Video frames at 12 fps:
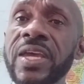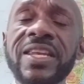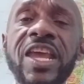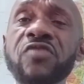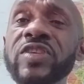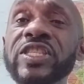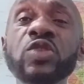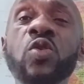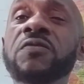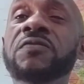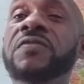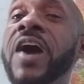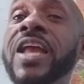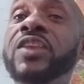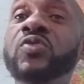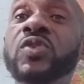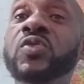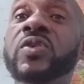there is no
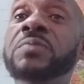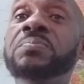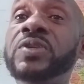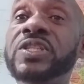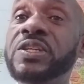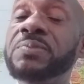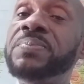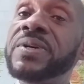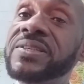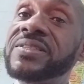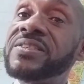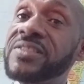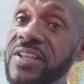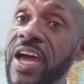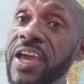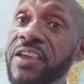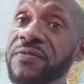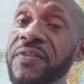value you can put to the person's
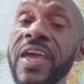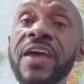life.